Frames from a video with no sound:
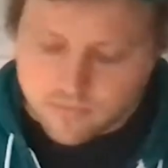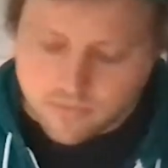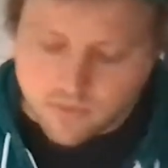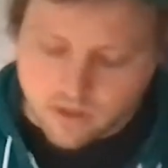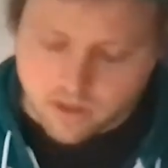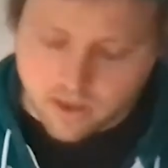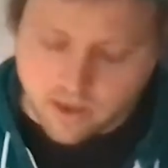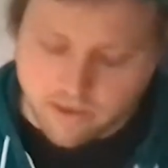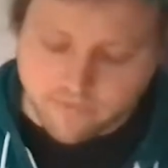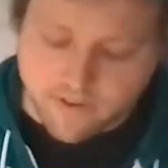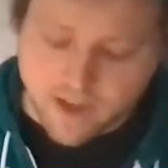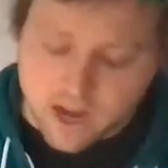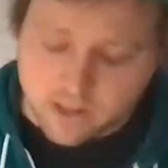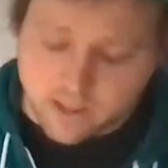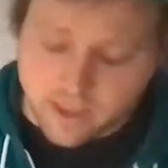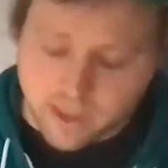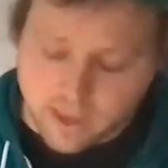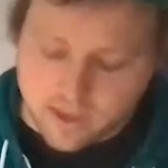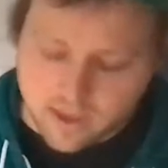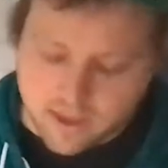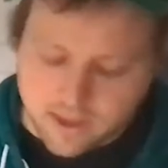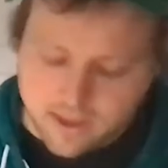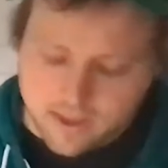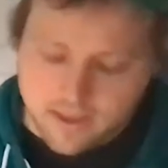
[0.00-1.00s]
Okay,
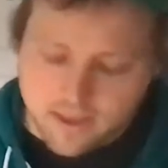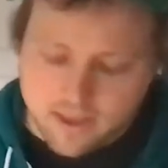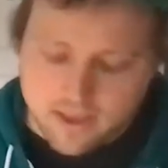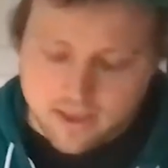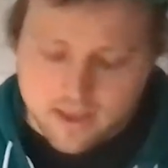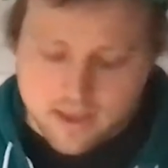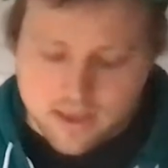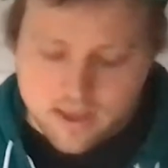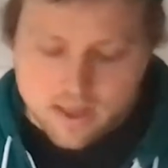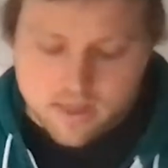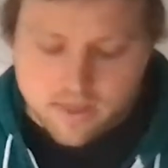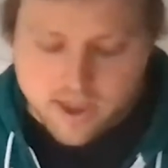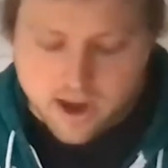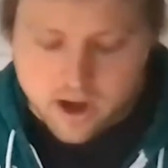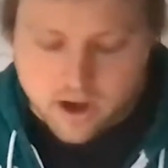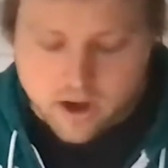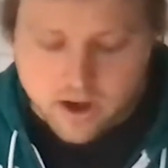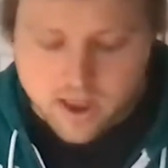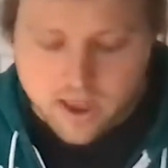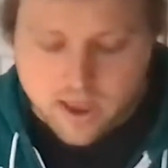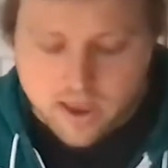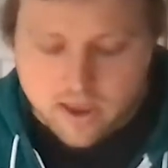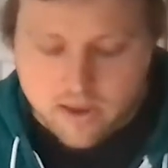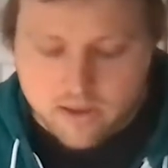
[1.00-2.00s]
finally, there
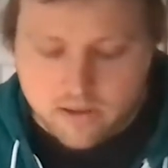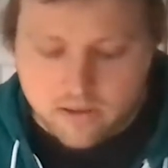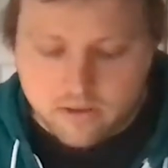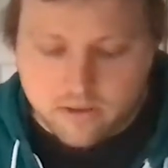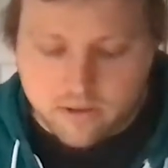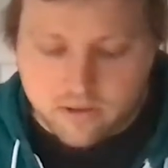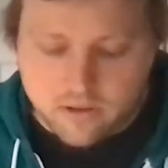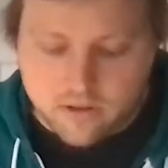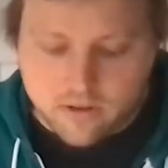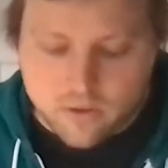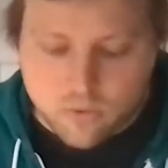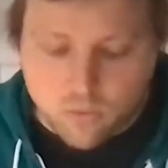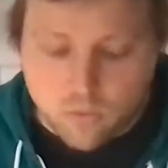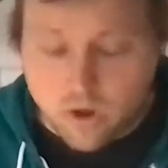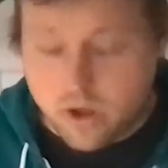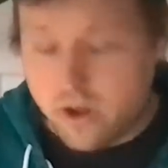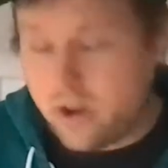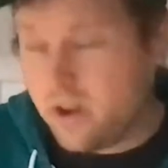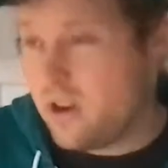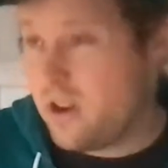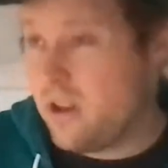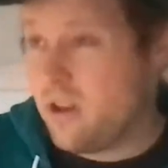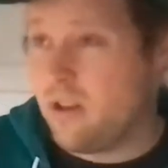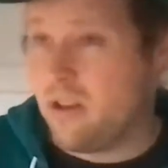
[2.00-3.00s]
is
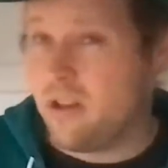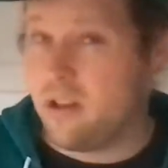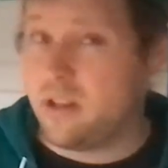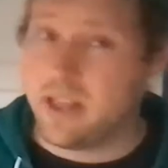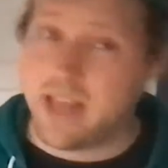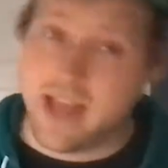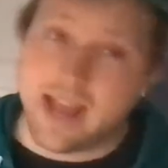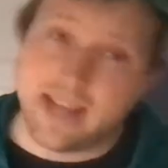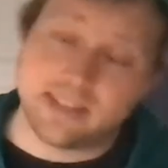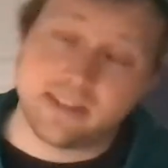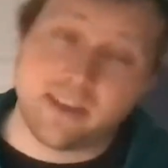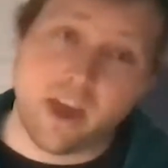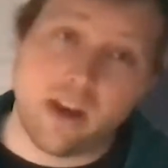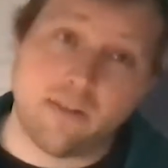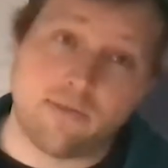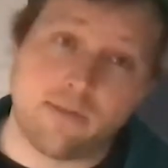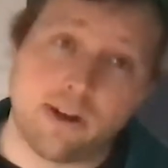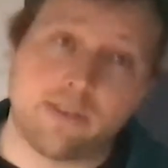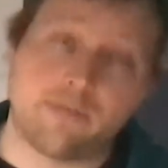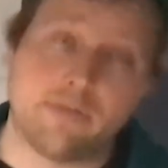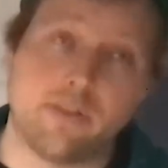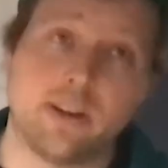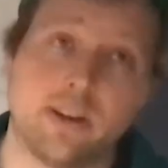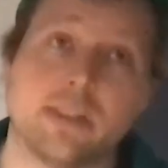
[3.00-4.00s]
one last kind of
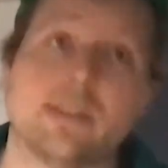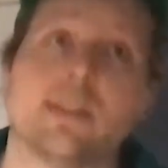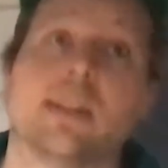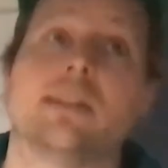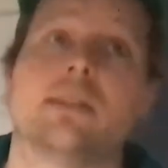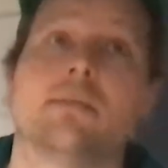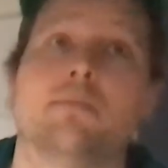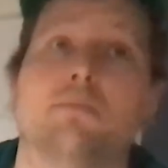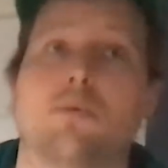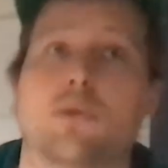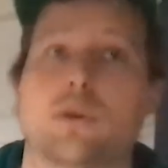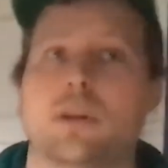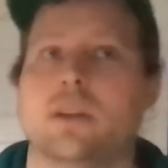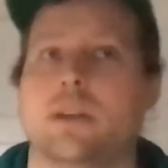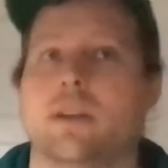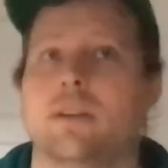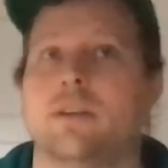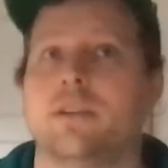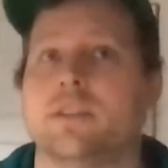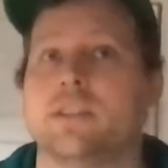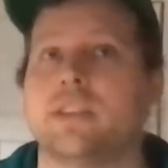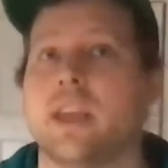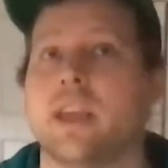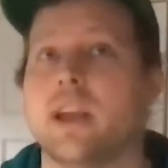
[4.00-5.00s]
reference that's important to
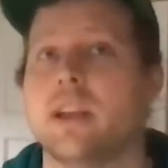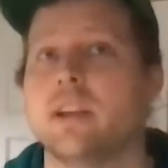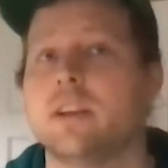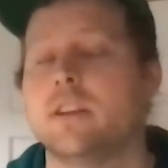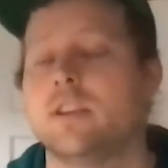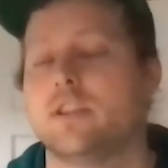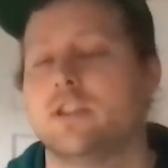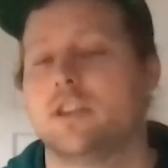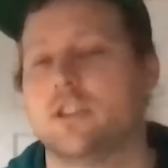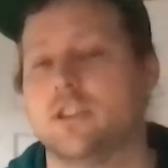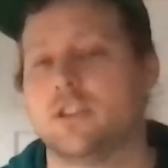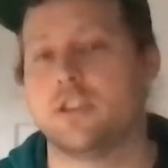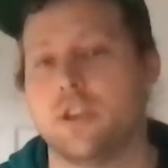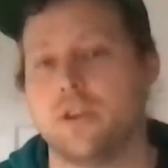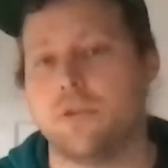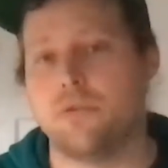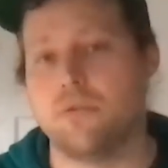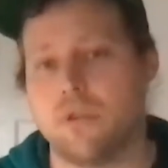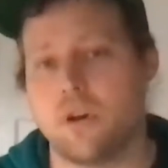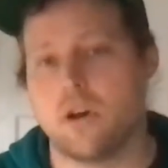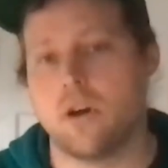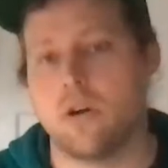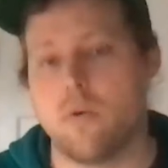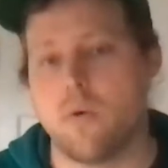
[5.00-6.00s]
understand, just so you
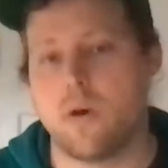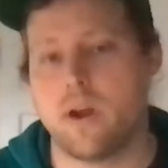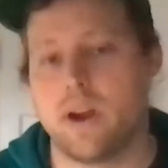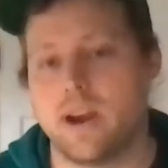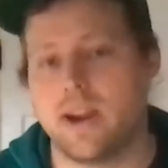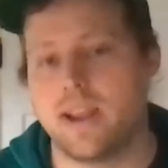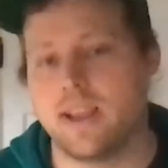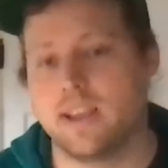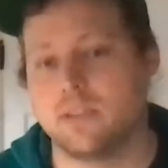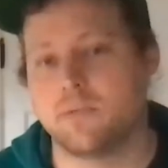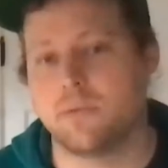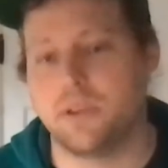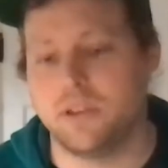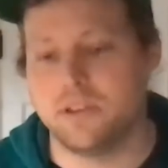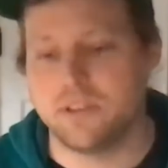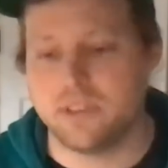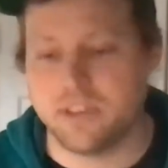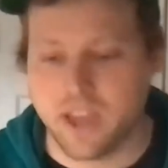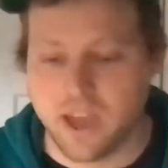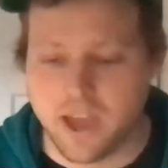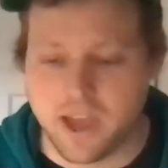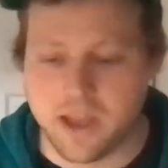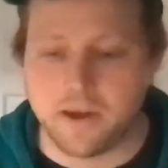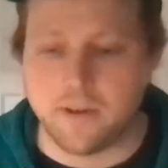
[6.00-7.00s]
know what it is when you
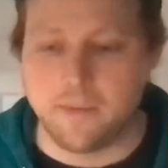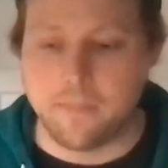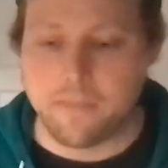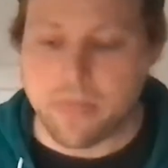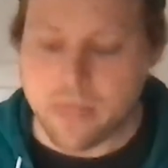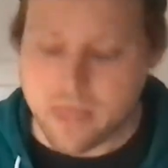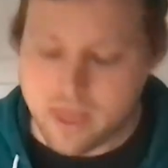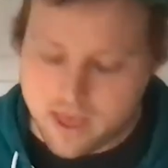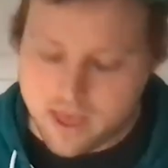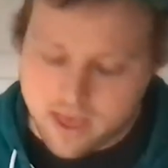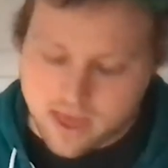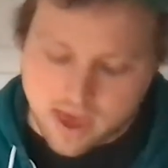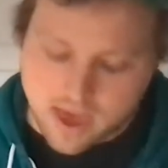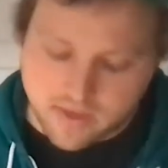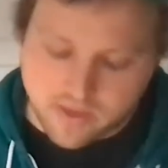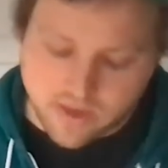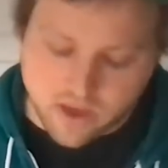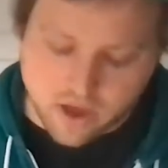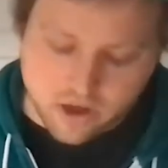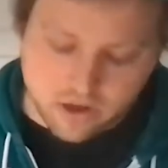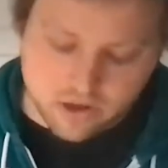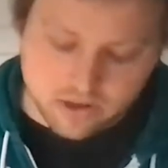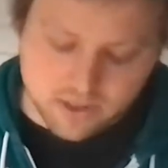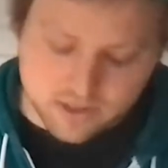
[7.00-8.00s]
see it. And they
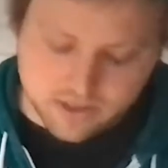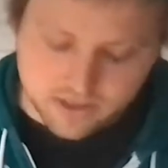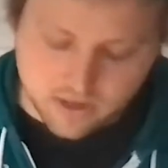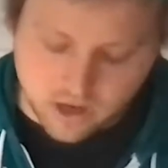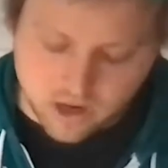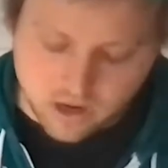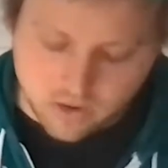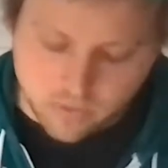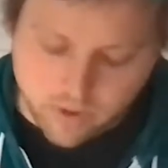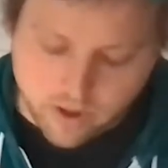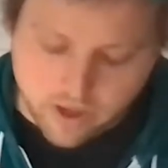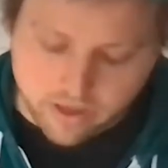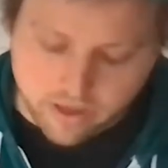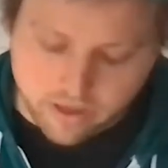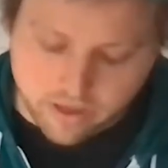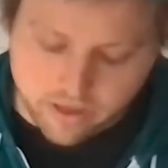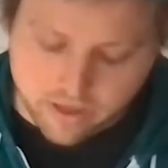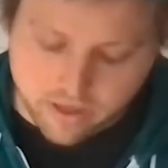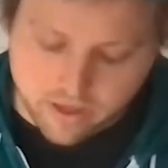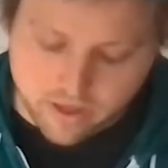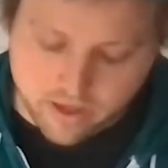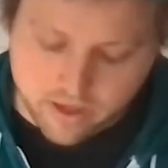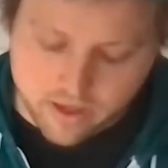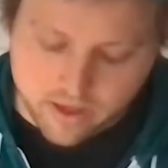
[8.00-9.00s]
all start with
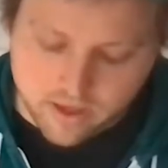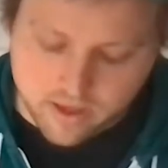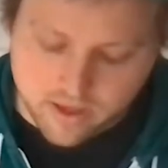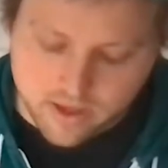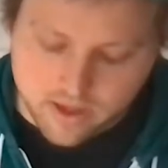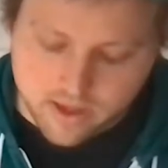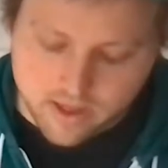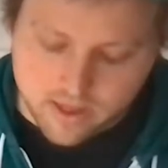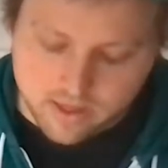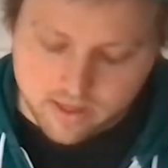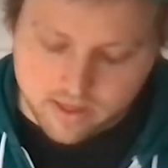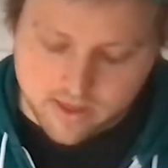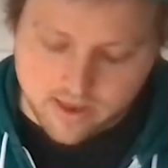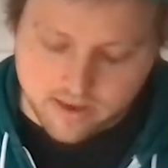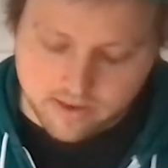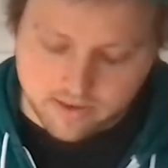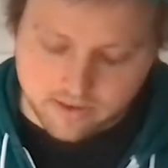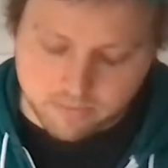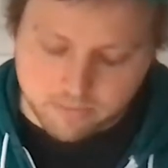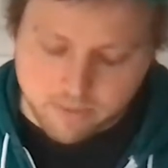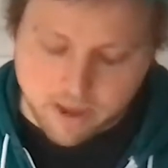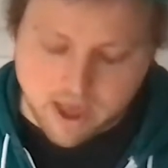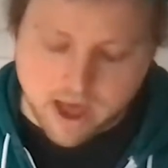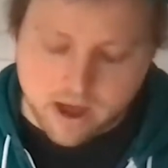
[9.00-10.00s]

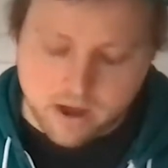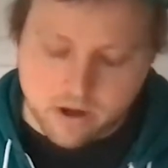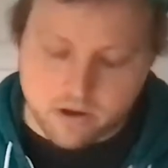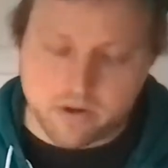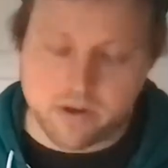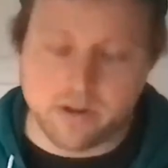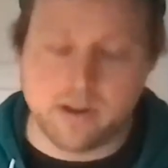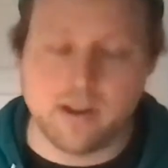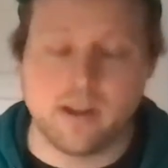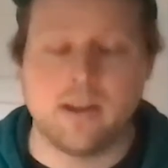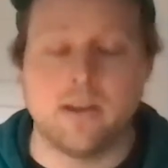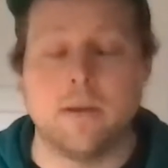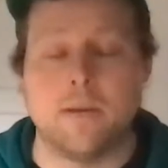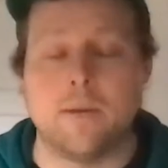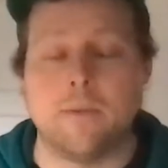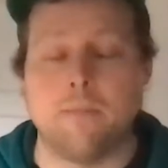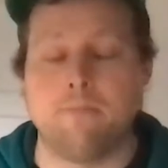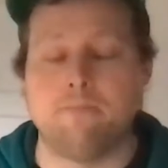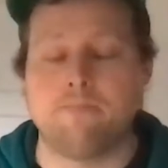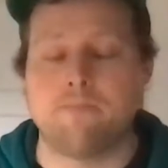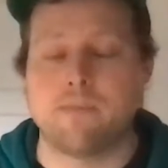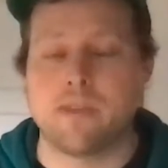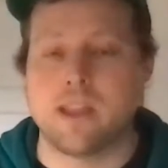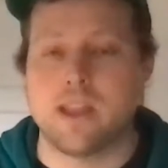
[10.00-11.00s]
this pound,
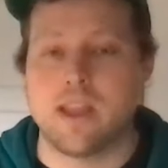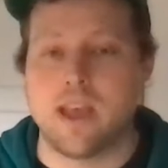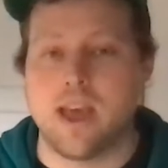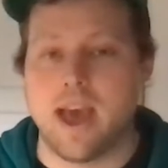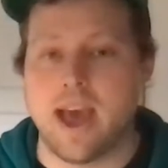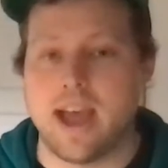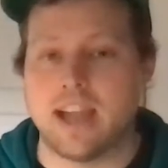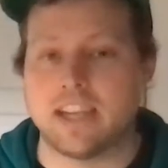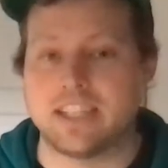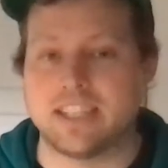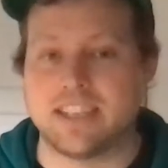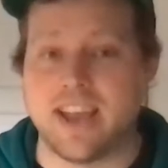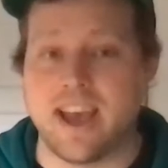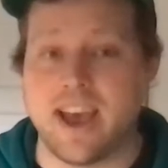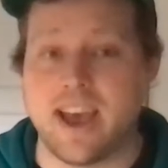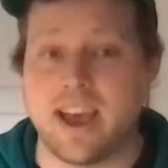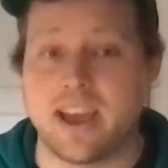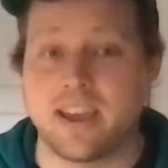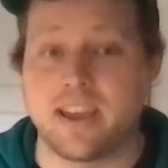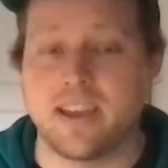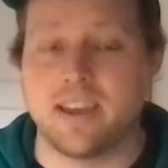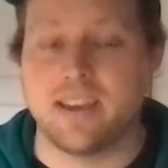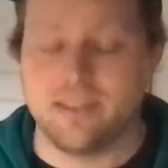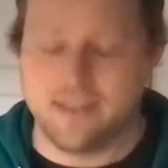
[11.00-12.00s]
hashtag,